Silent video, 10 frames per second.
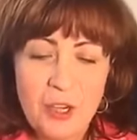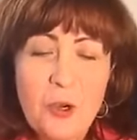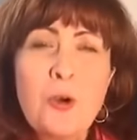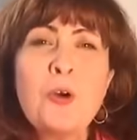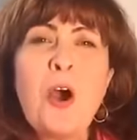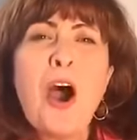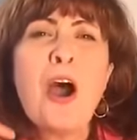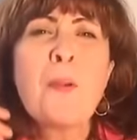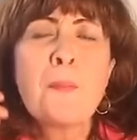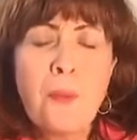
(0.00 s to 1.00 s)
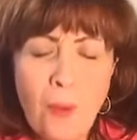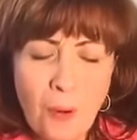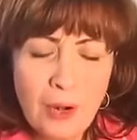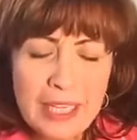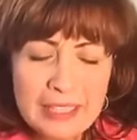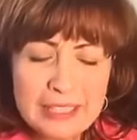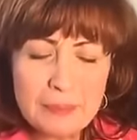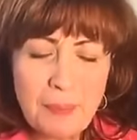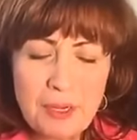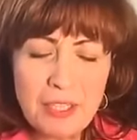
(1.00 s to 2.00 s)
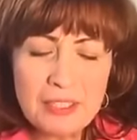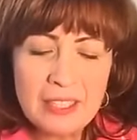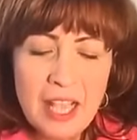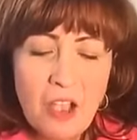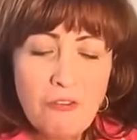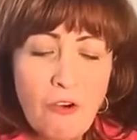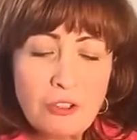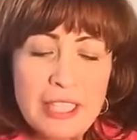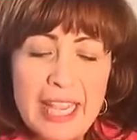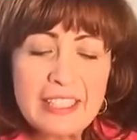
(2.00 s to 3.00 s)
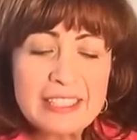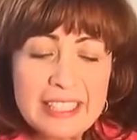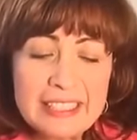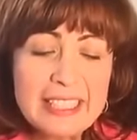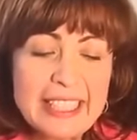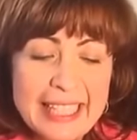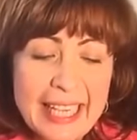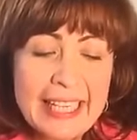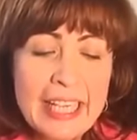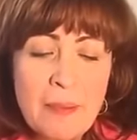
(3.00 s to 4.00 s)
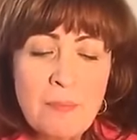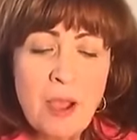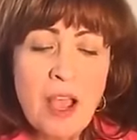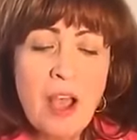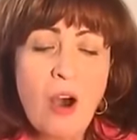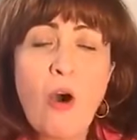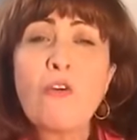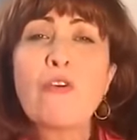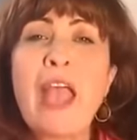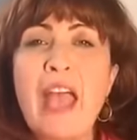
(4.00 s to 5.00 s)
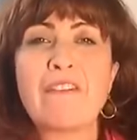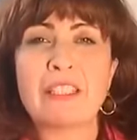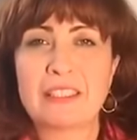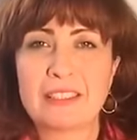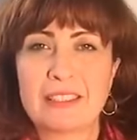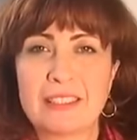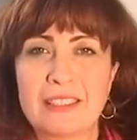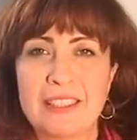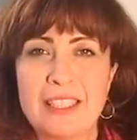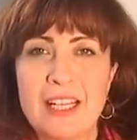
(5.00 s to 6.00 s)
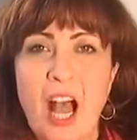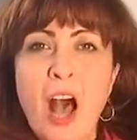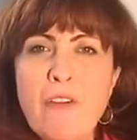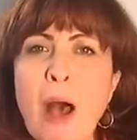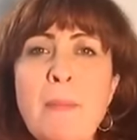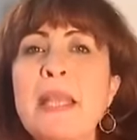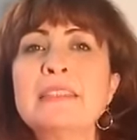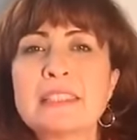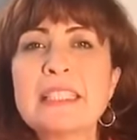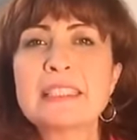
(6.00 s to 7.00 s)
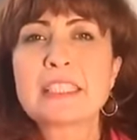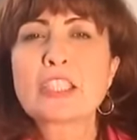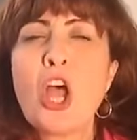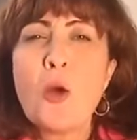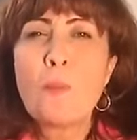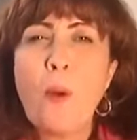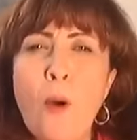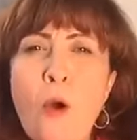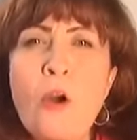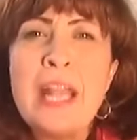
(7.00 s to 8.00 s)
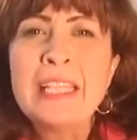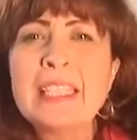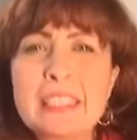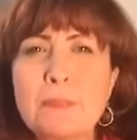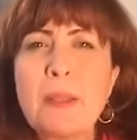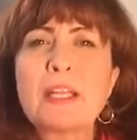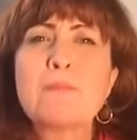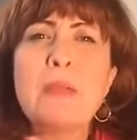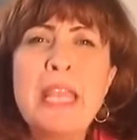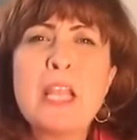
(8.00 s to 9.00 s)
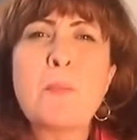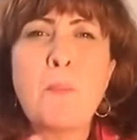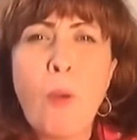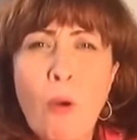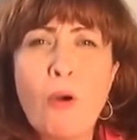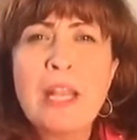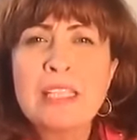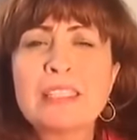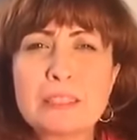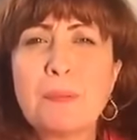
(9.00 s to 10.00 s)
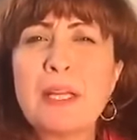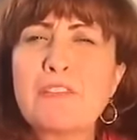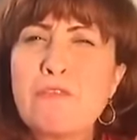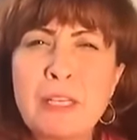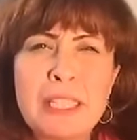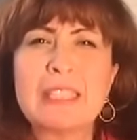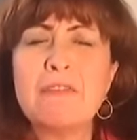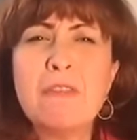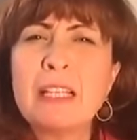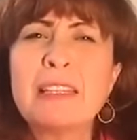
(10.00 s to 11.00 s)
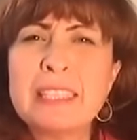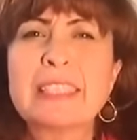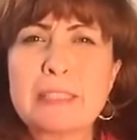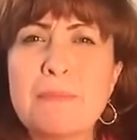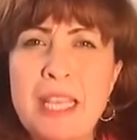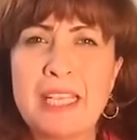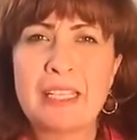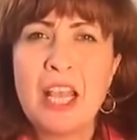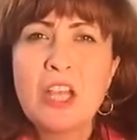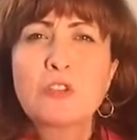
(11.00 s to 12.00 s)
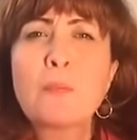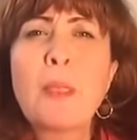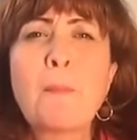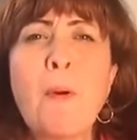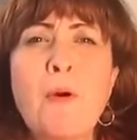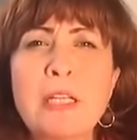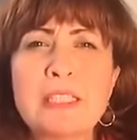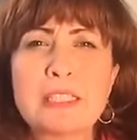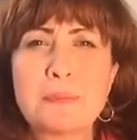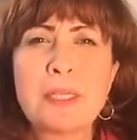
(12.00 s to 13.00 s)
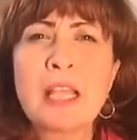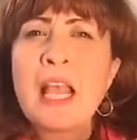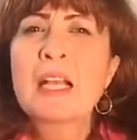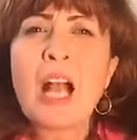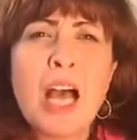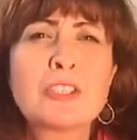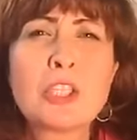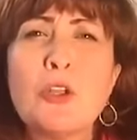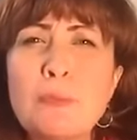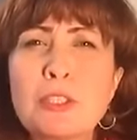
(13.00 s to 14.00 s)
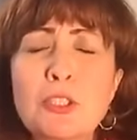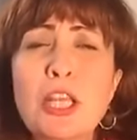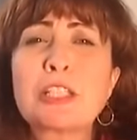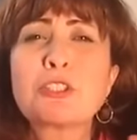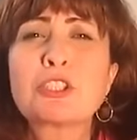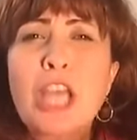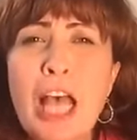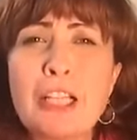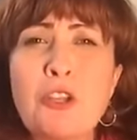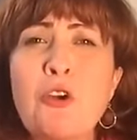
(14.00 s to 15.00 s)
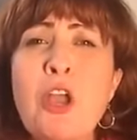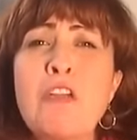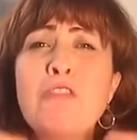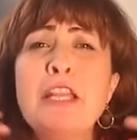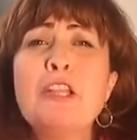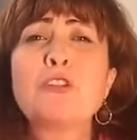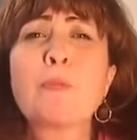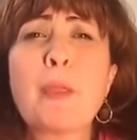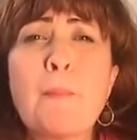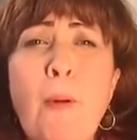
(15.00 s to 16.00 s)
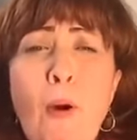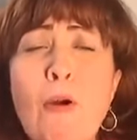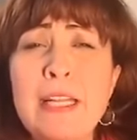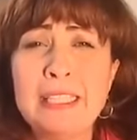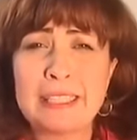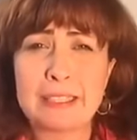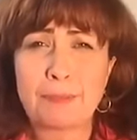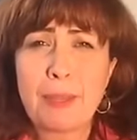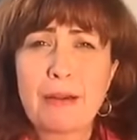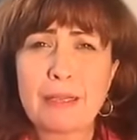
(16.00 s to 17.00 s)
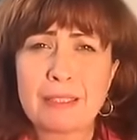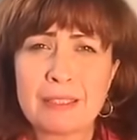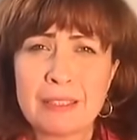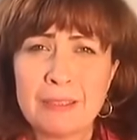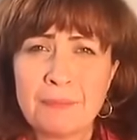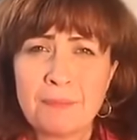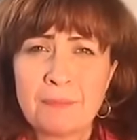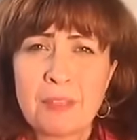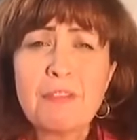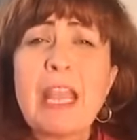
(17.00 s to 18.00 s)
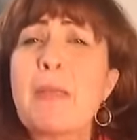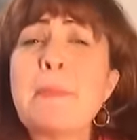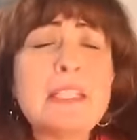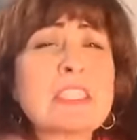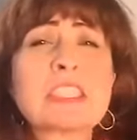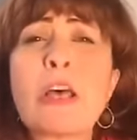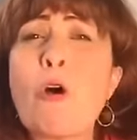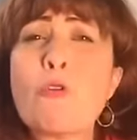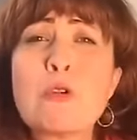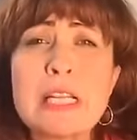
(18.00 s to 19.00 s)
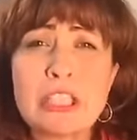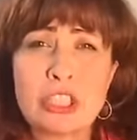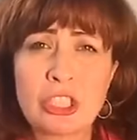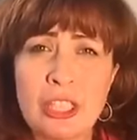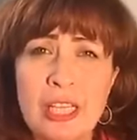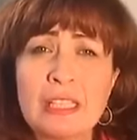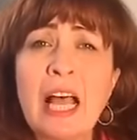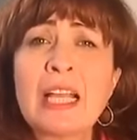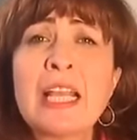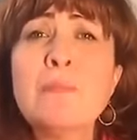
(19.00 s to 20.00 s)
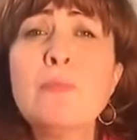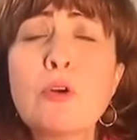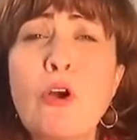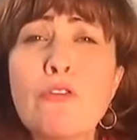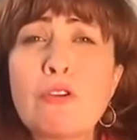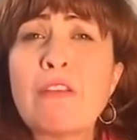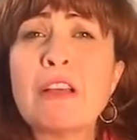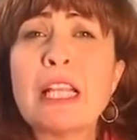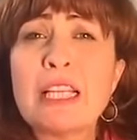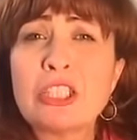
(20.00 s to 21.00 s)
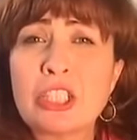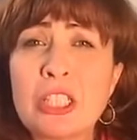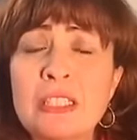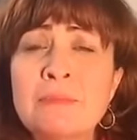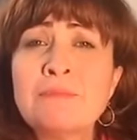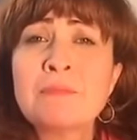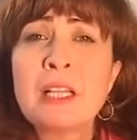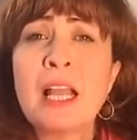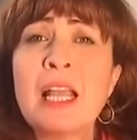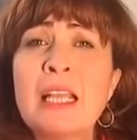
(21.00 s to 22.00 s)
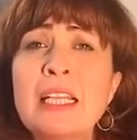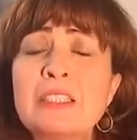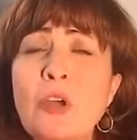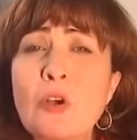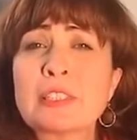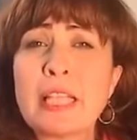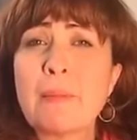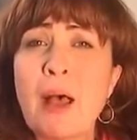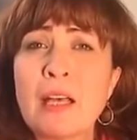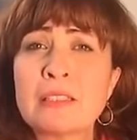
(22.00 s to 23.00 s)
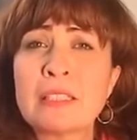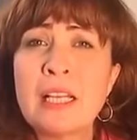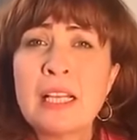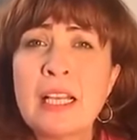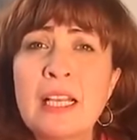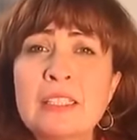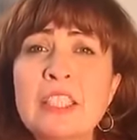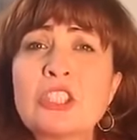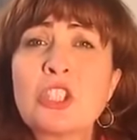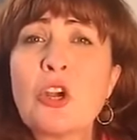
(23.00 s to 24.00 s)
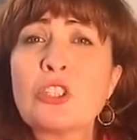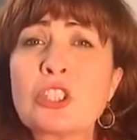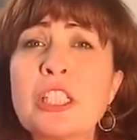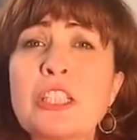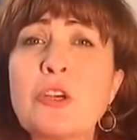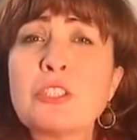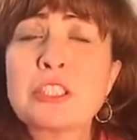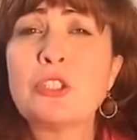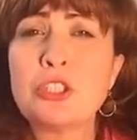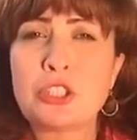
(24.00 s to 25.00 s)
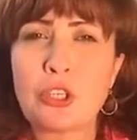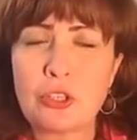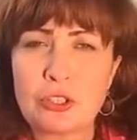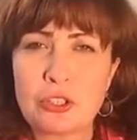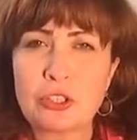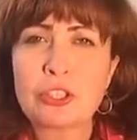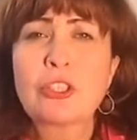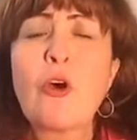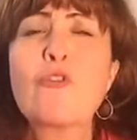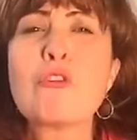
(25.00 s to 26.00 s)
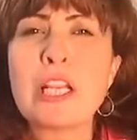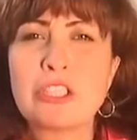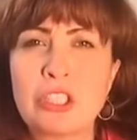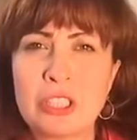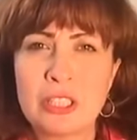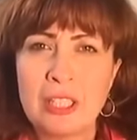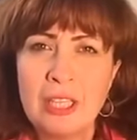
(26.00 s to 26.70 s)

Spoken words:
Who are poor in the spirit, for theirs is the kingdom of heaven. How amazing is this? Poor in the spirit, being poor in the spirit. What does it mean to be poor in the spirit? God told me today to tell you, we need to be poor in the spirit. We have been so rich. Like in Book of Revelation, it talks about the church, Laodicean church. So rich.